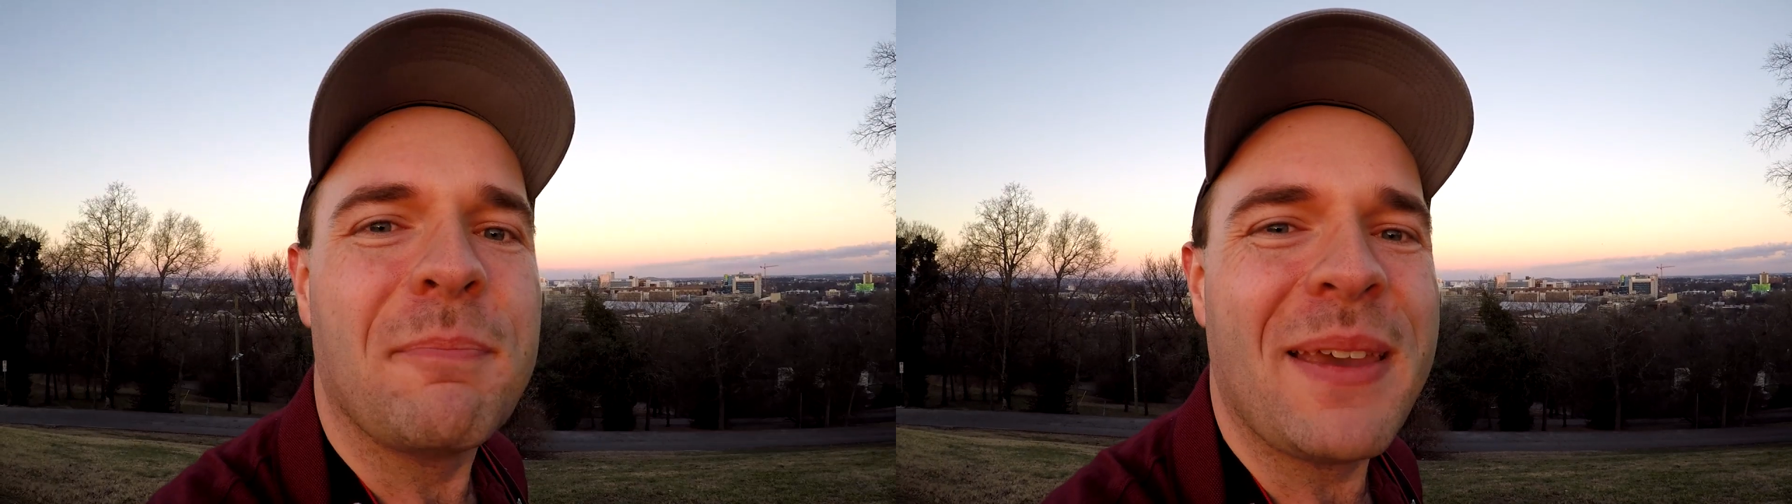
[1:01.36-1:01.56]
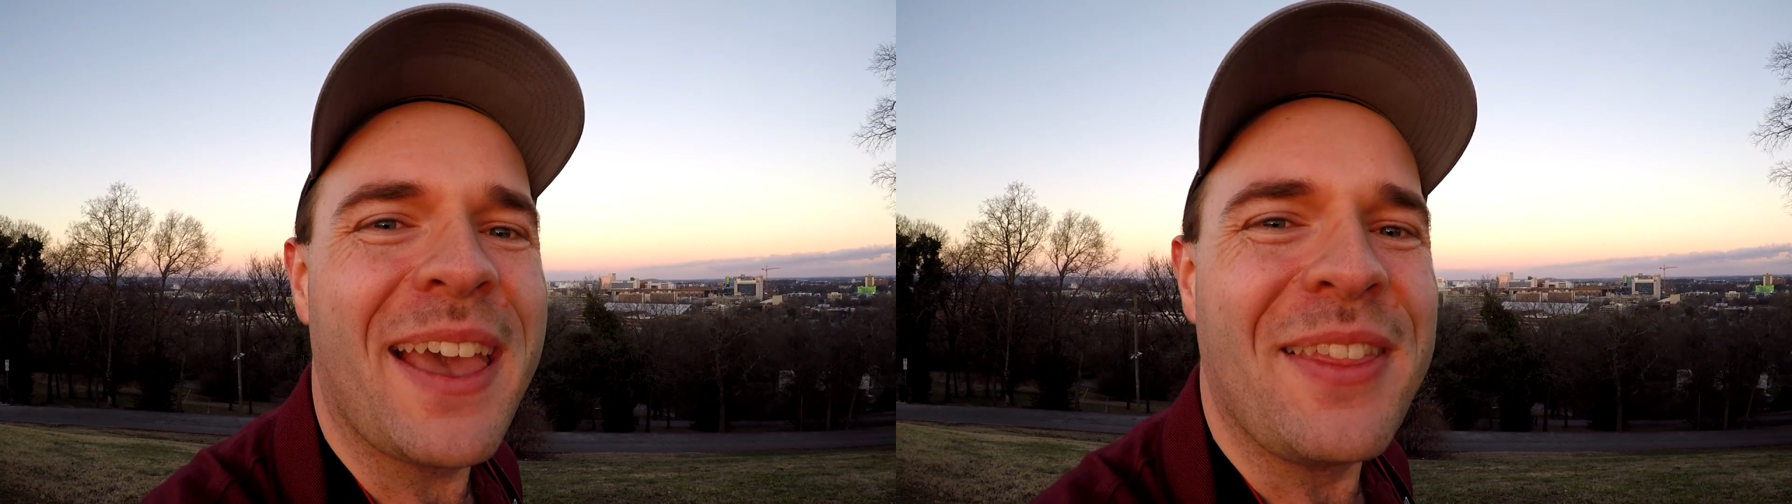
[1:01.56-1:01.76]

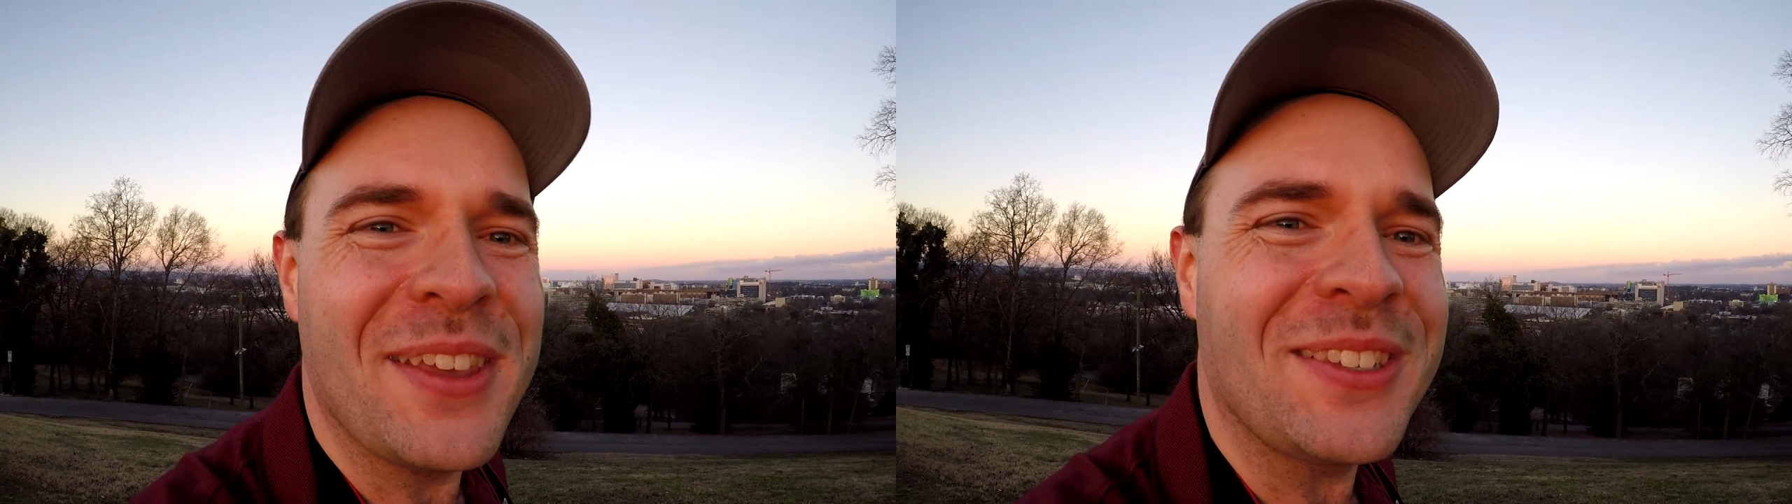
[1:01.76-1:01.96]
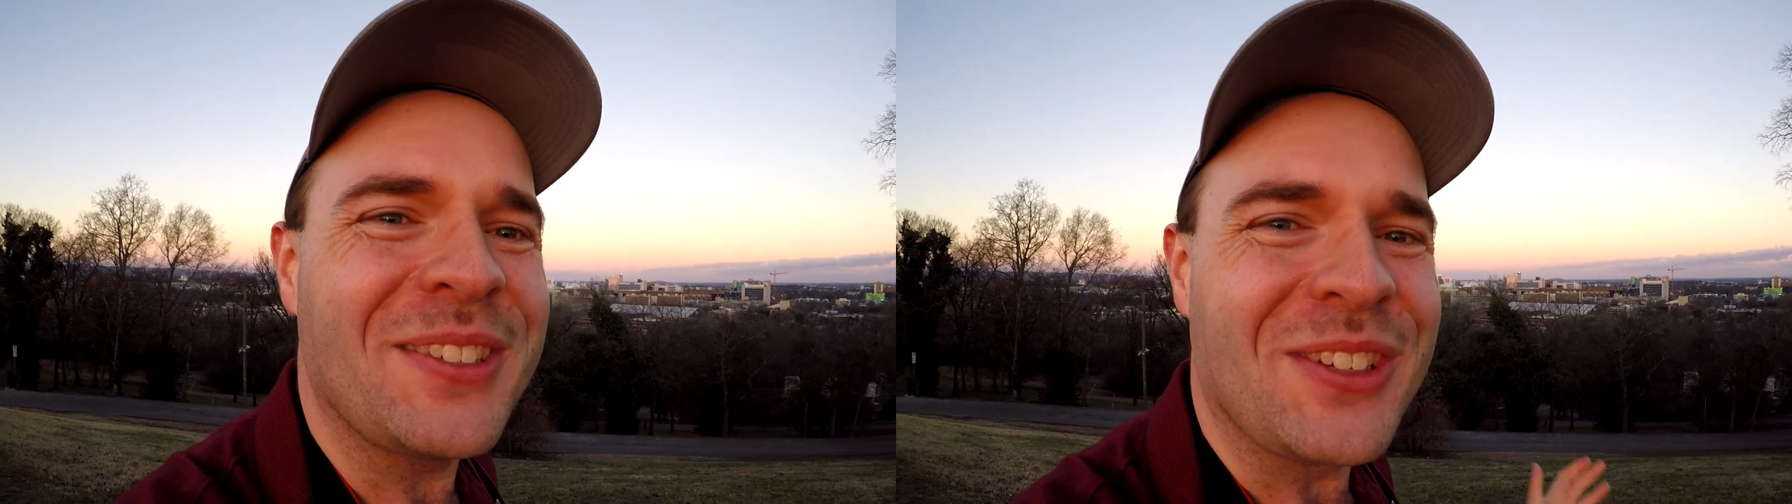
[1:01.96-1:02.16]
But yeah,
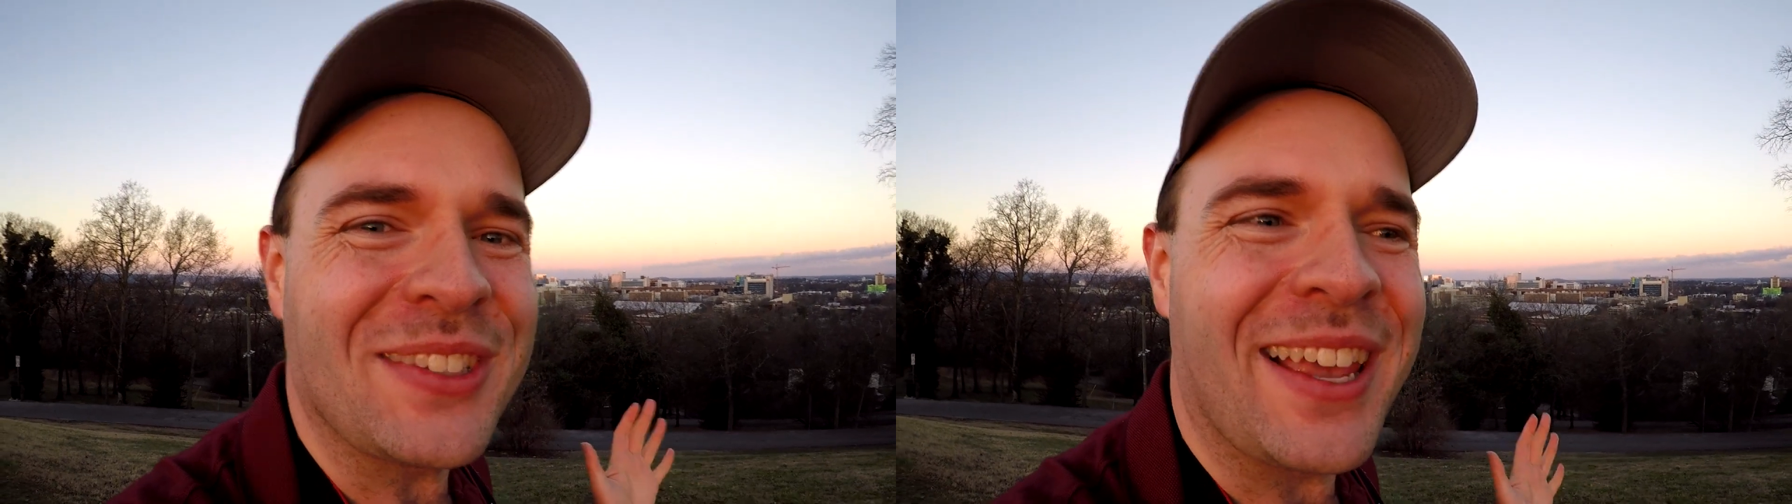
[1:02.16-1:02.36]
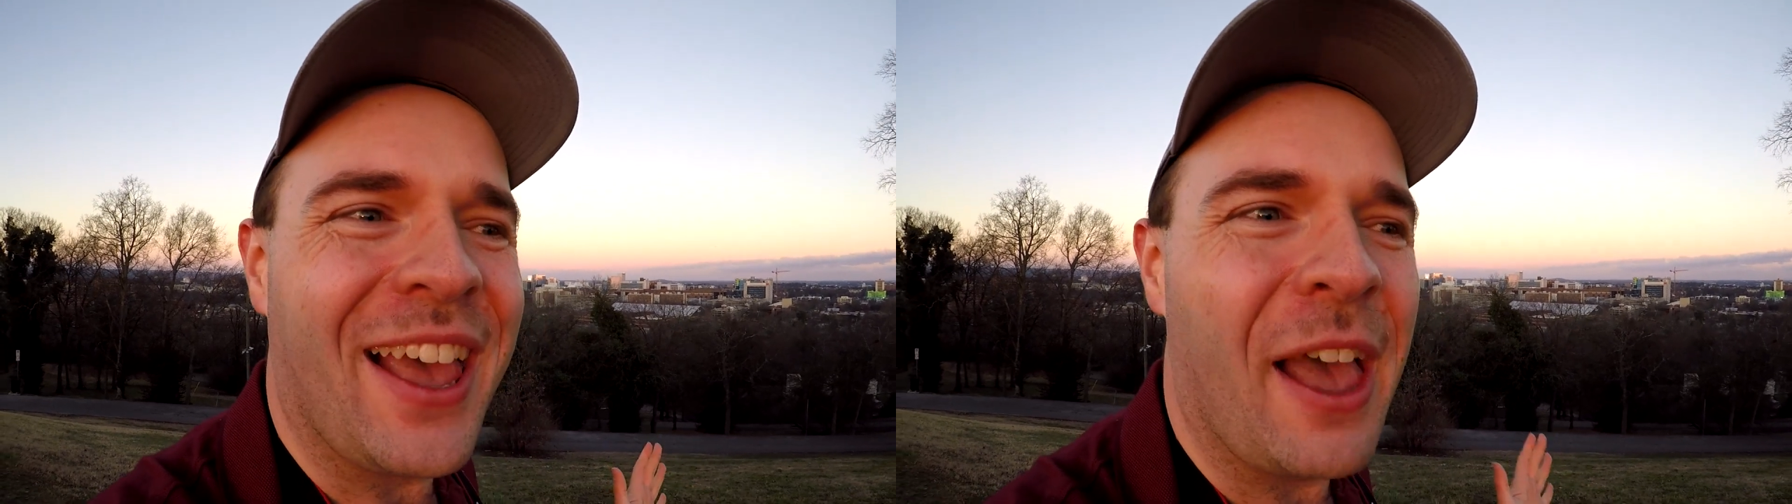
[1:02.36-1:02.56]
this is
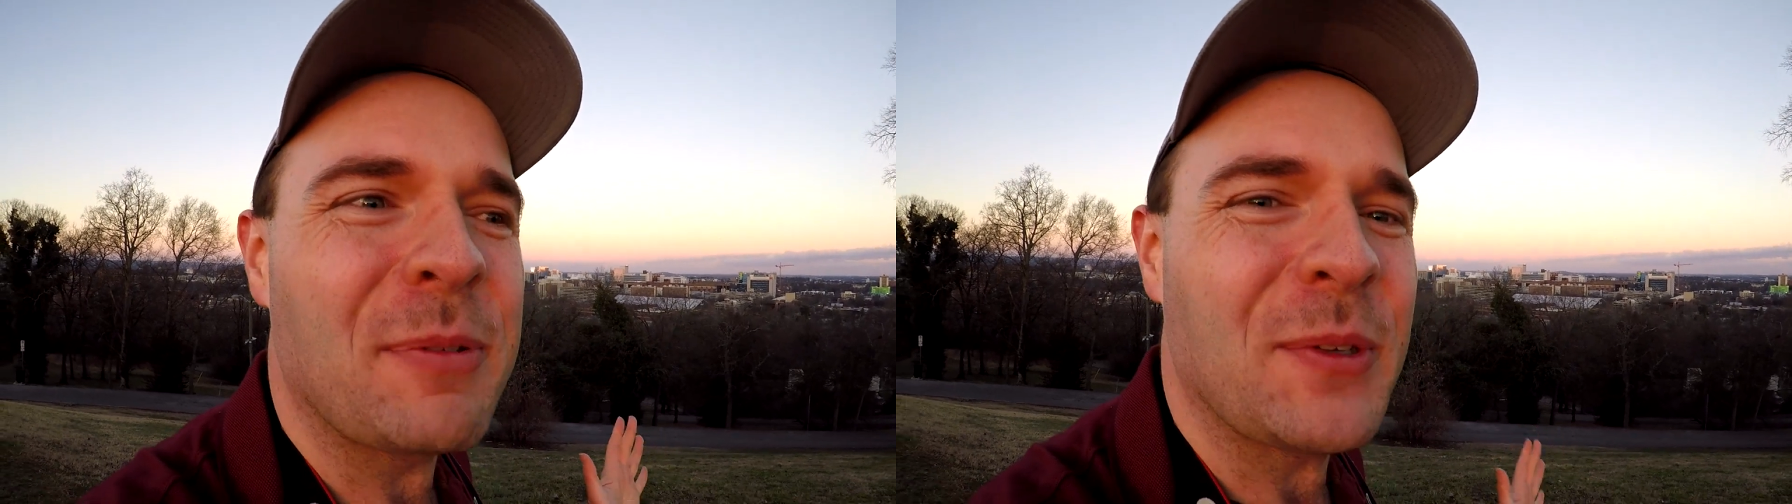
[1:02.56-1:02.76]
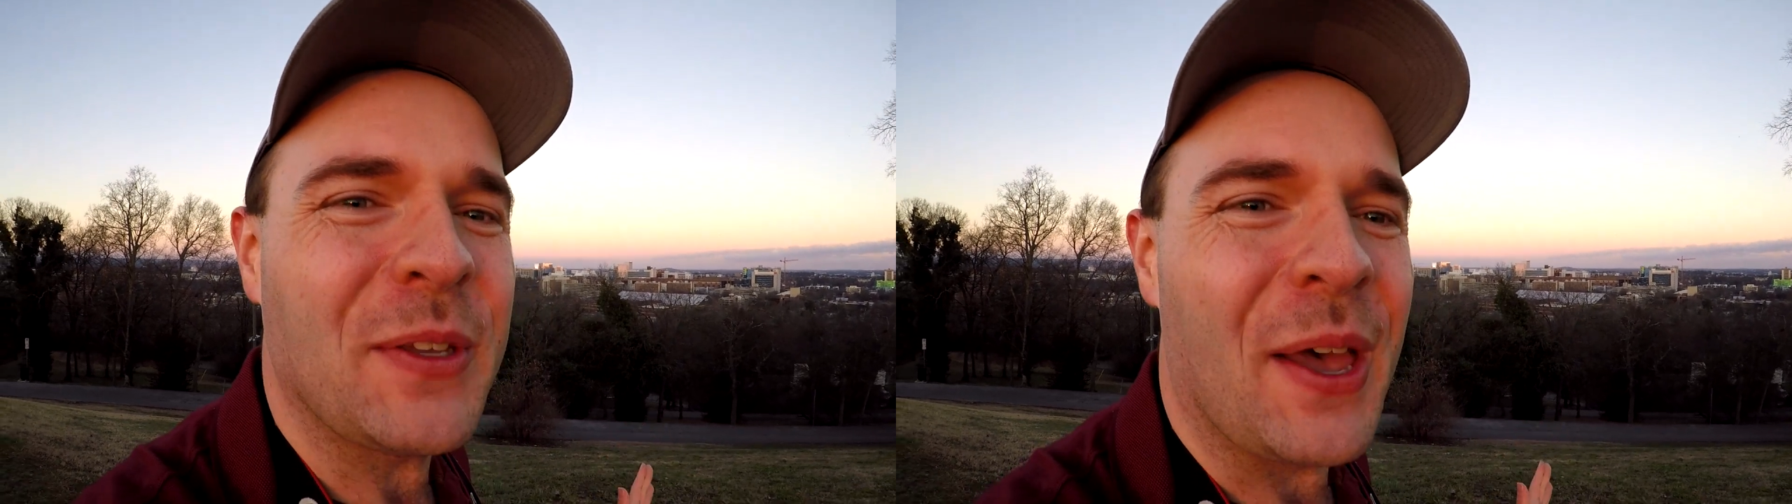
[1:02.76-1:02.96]
just
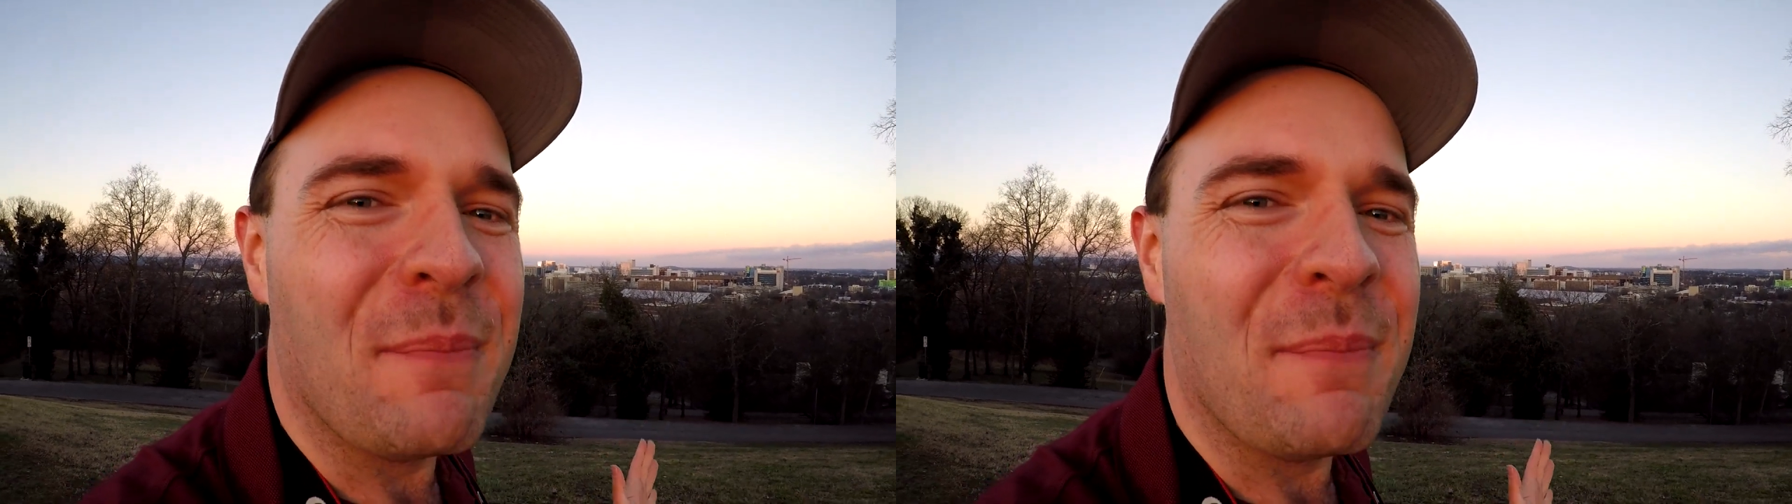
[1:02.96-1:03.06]
absolutely